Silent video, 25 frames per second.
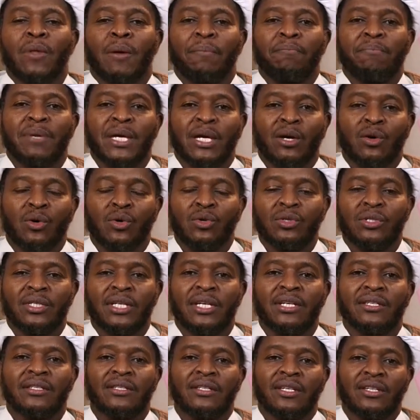because
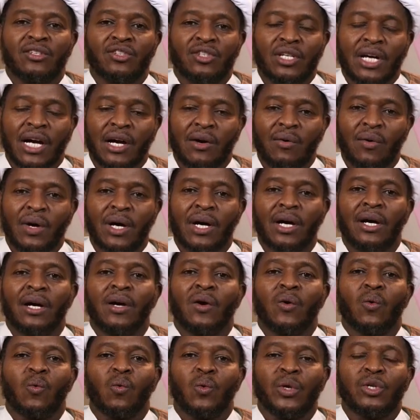it's the shower
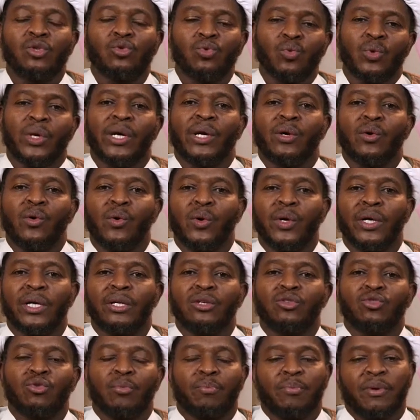which we are going
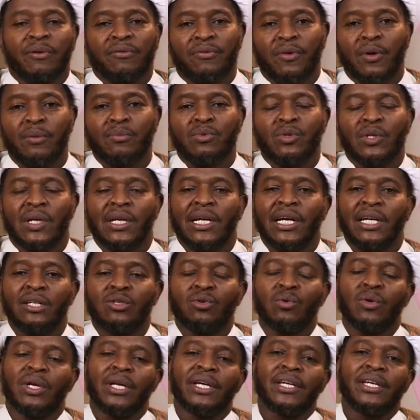to perform
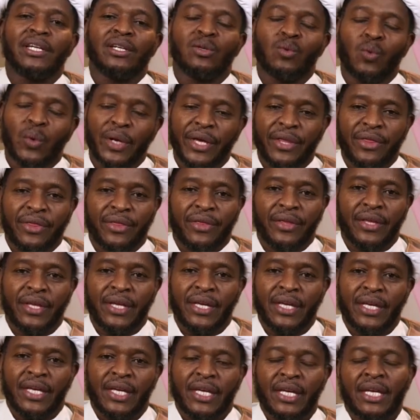Salatul Eid with.
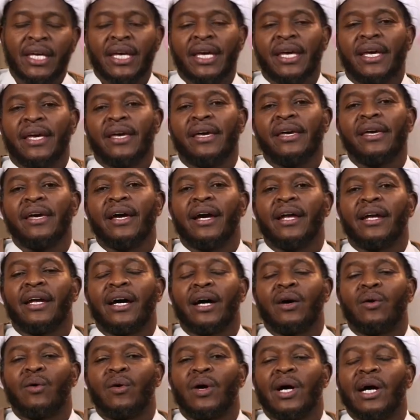Here
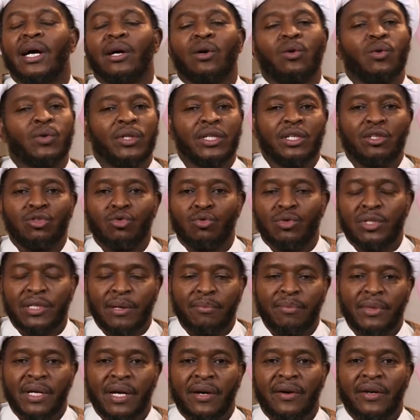now, according to
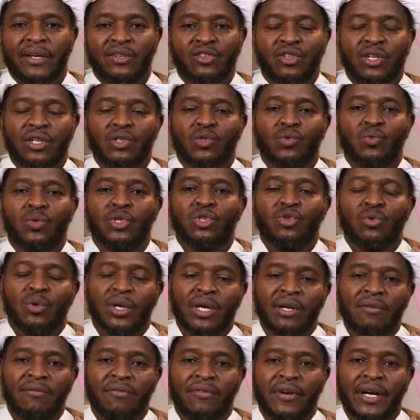some narrations which you
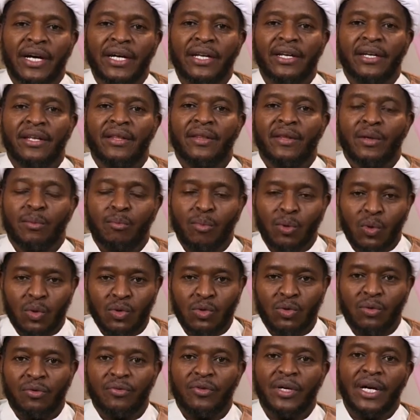can find in the books
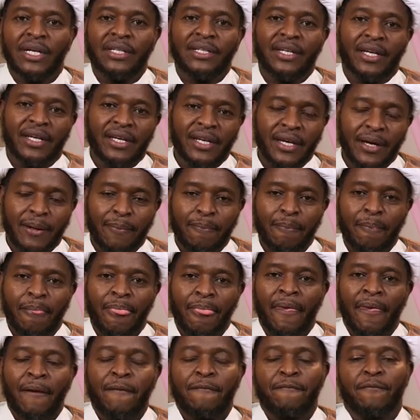of Adiyah,
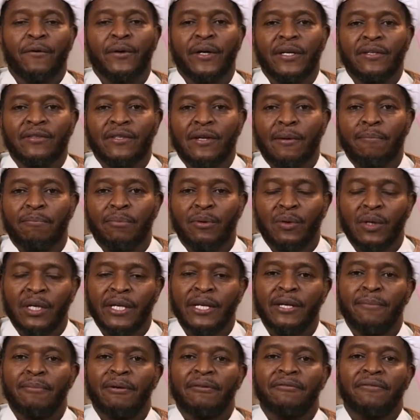for example
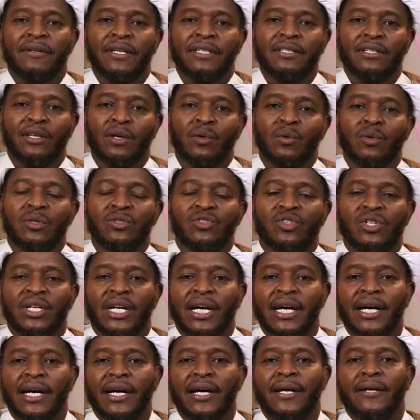in Mafatihul
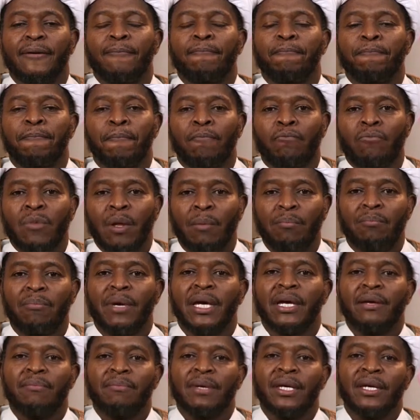Jinan,
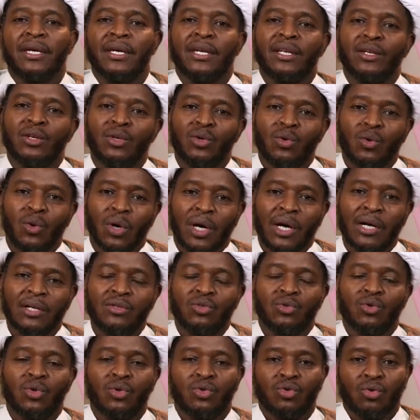maybe in
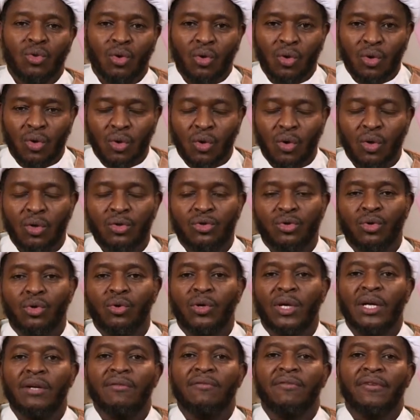duas.org also you
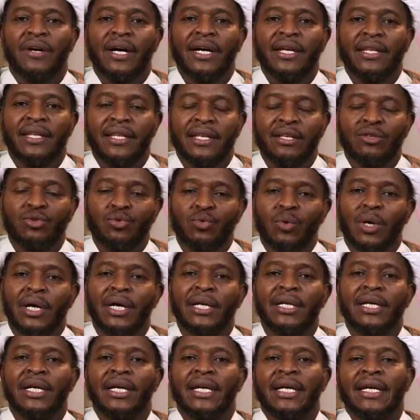can find this
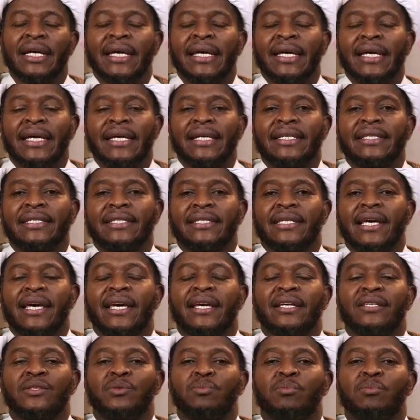one. It says